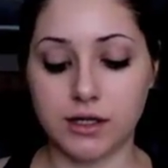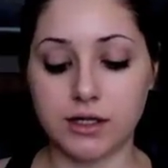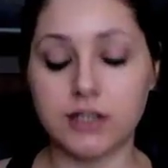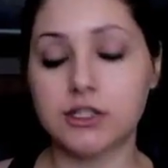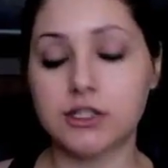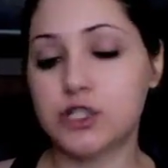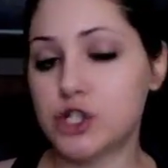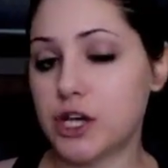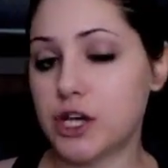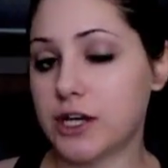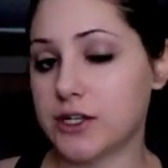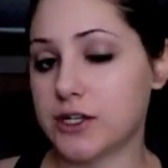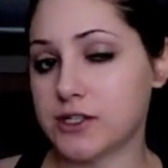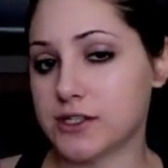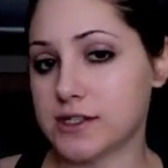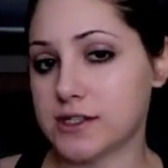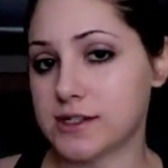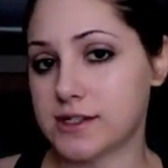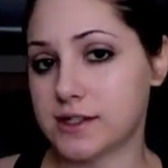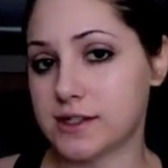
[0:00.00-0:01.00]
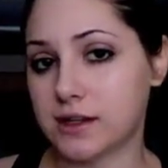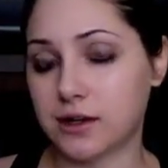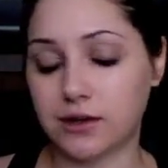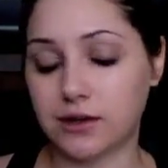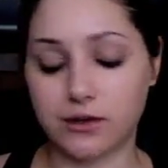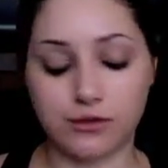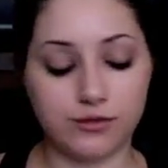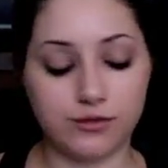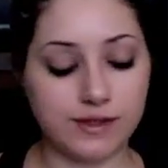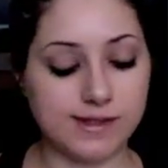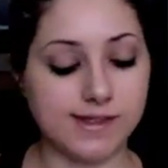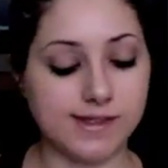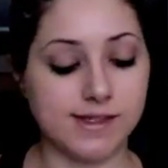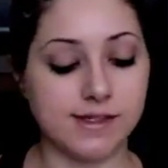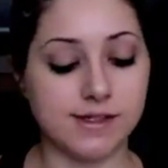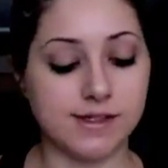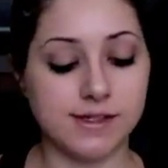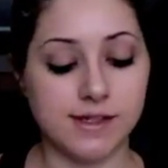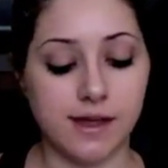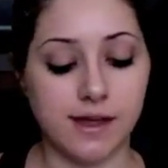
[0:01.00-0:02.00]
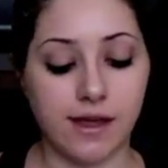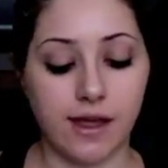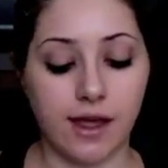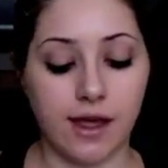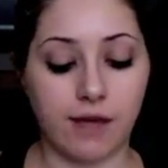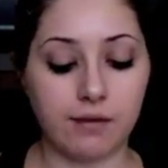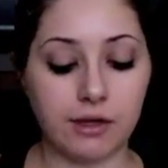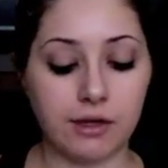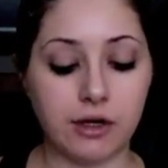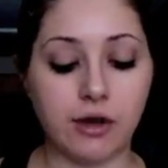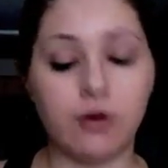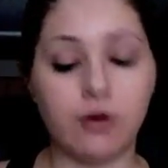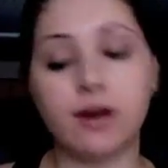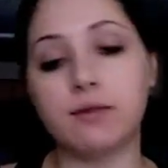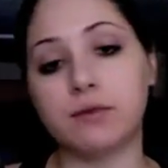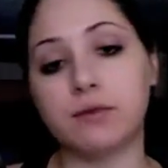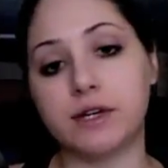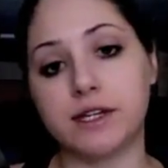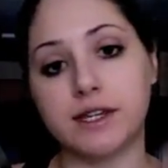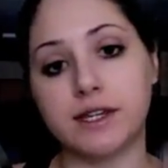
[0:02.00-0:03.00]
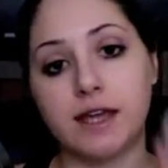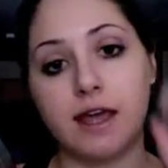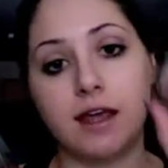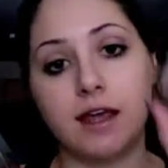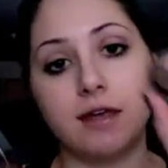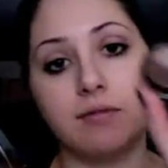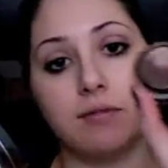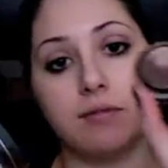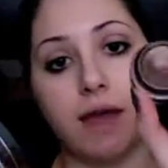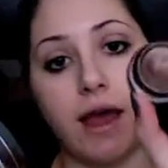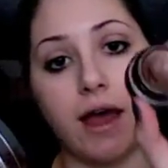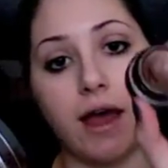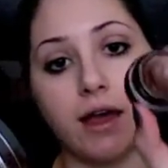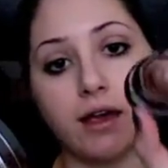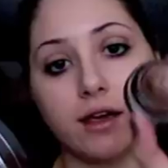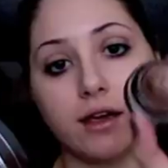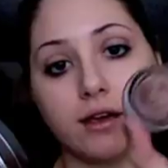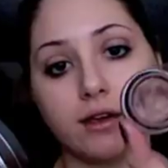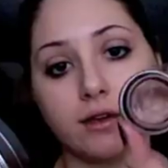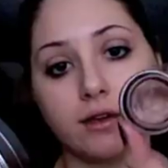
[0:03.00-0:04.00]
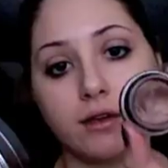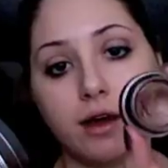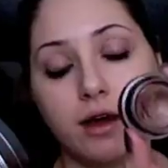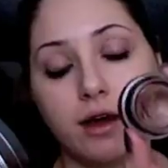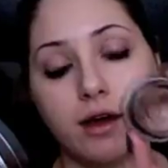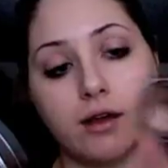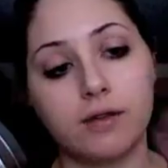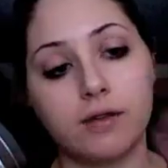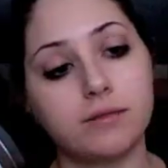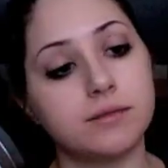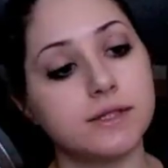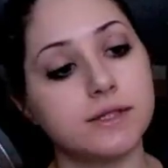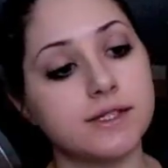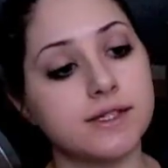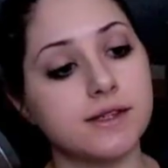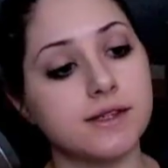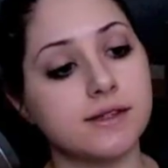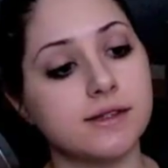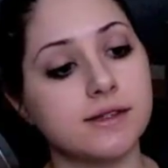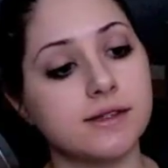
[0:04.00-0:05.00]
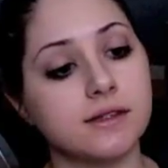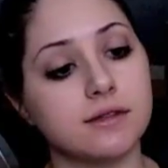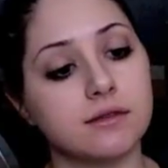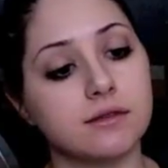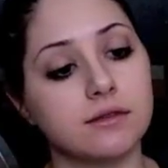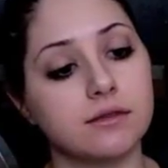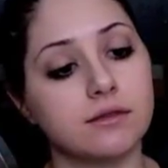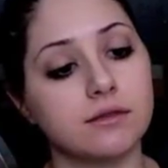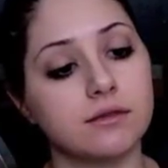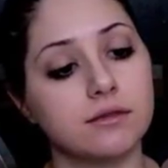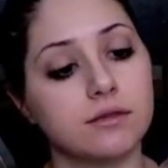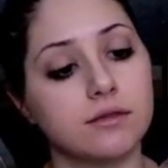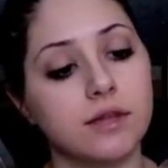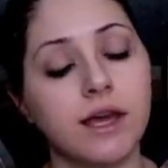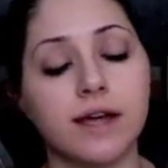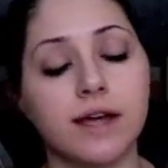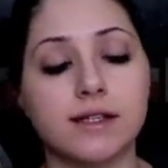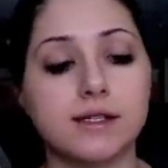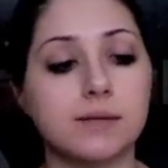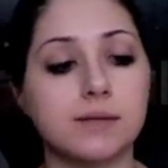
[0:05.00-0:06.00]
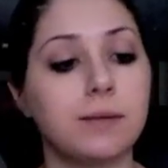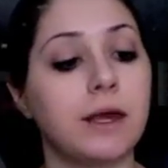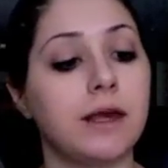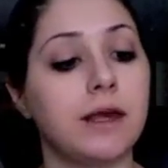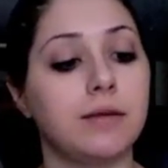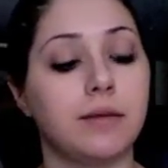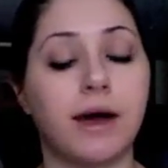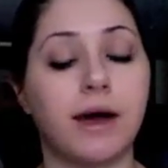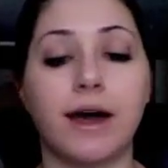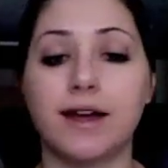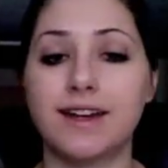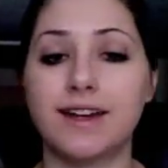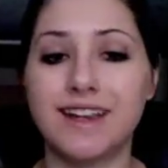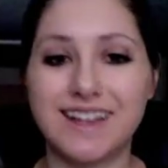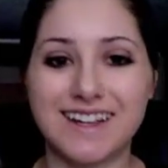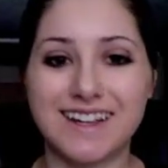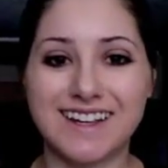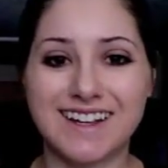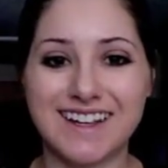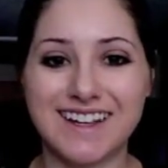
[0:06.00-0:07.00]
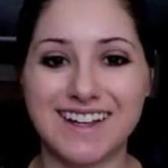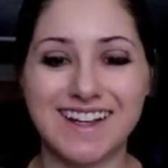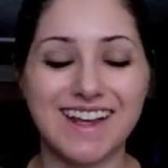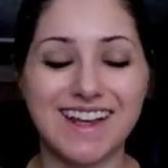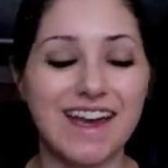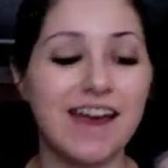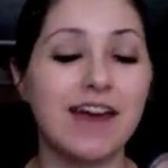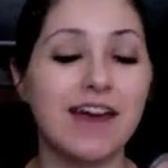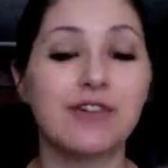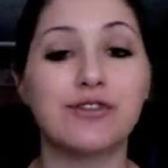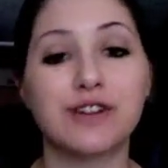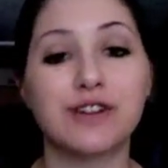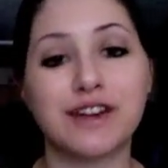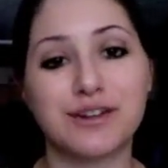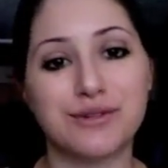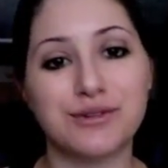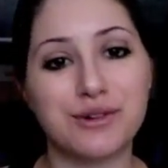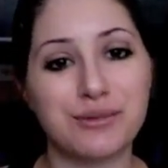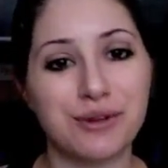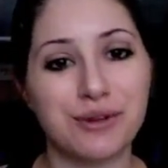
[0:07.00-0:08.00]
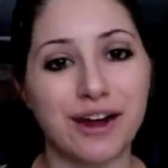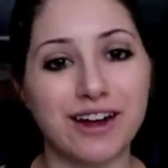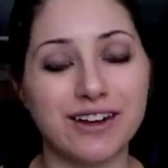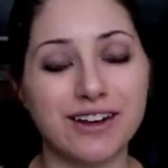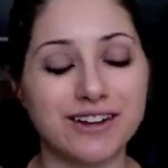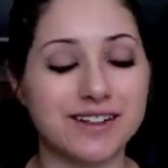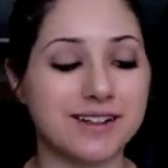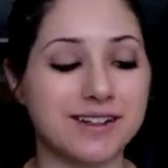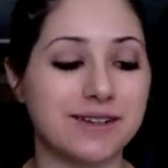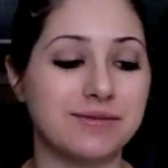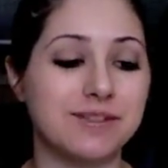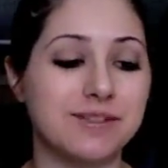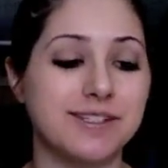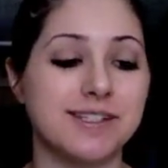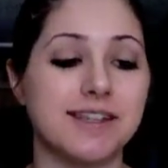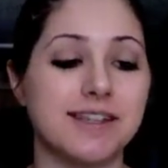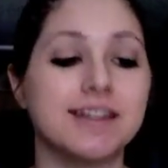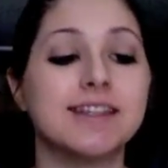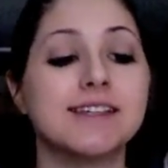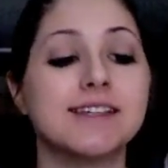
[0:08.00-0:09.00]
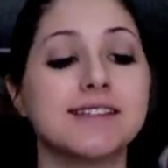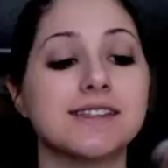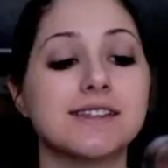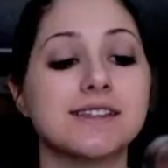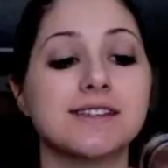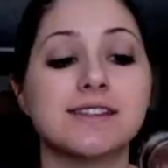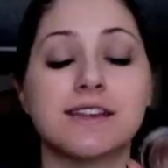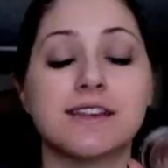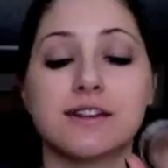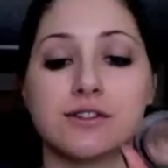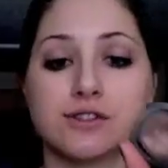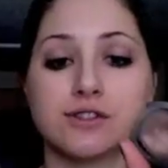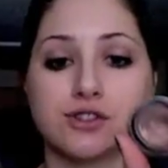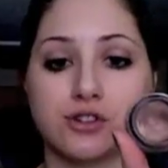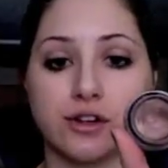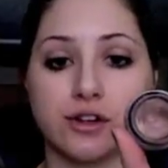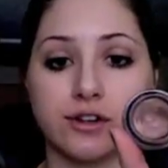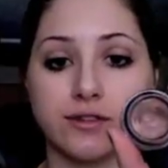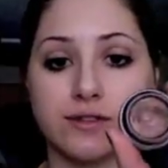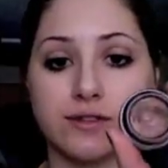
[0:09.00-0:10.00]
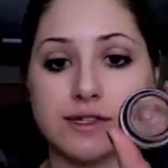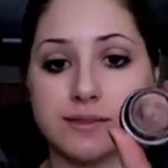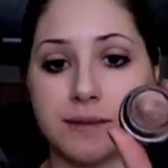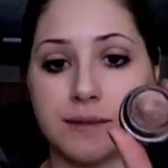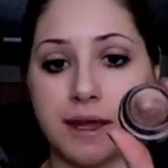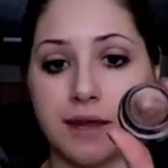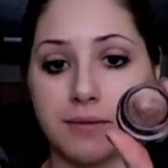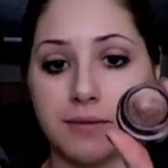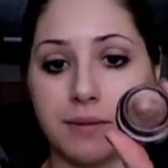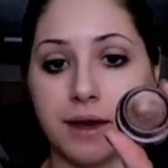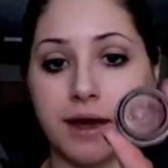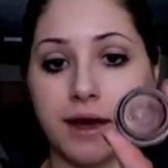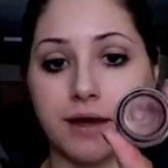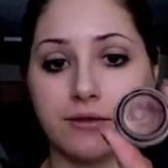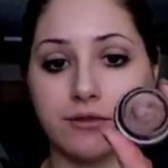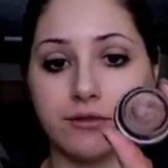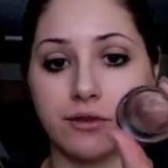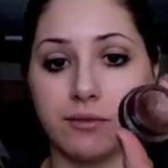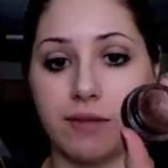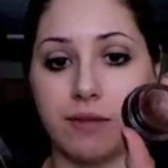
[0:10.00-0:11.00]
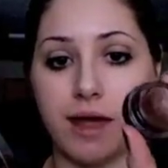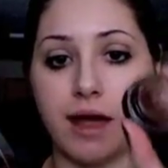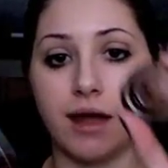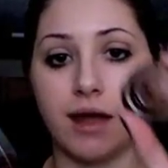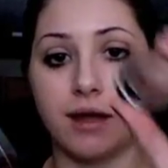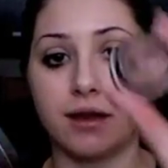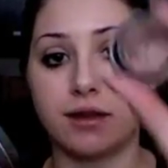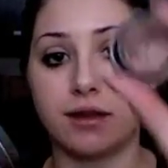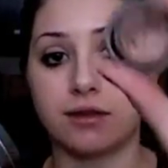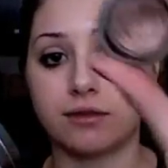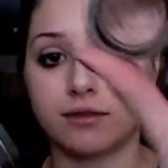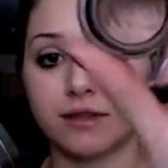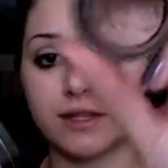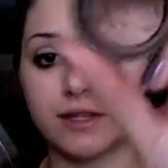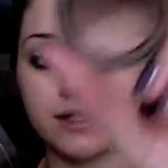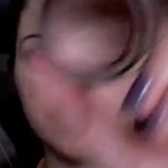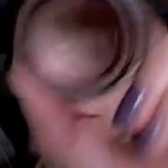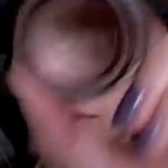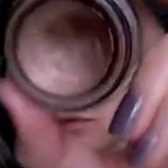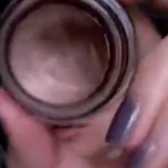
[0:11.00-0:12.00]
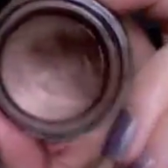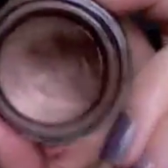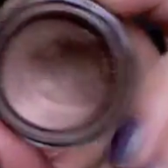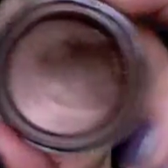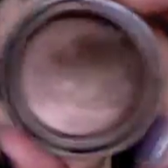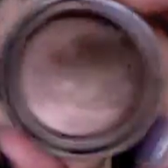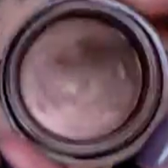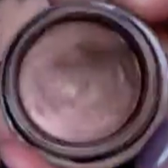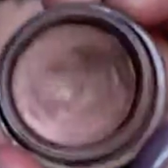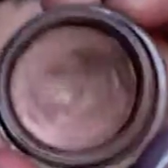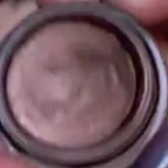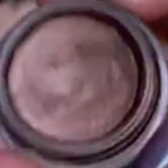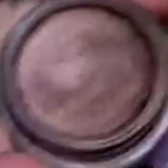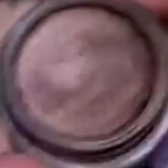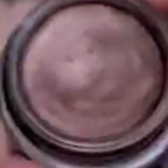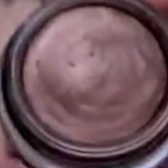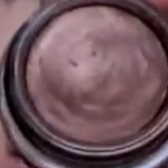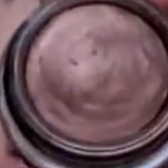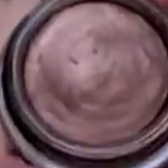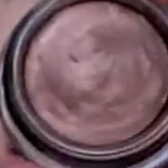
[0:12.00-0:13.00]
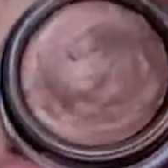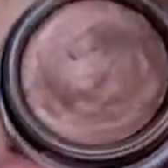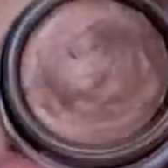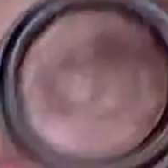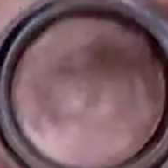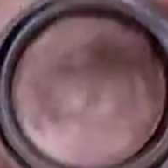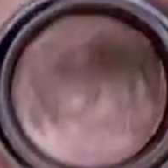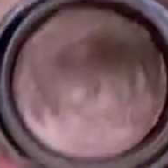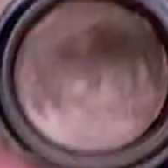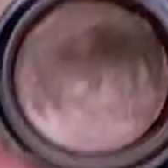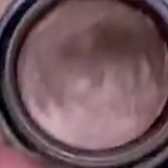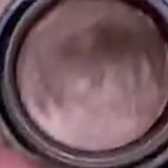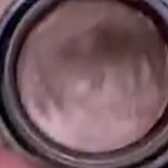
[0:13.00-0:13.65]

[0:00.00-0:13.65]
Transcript: changes, little fixes. I'm going to go in with a MAC, it's a paint pot. Forget what product I'm using. This is Constructivist Paintpot from MAC. Get it really close. You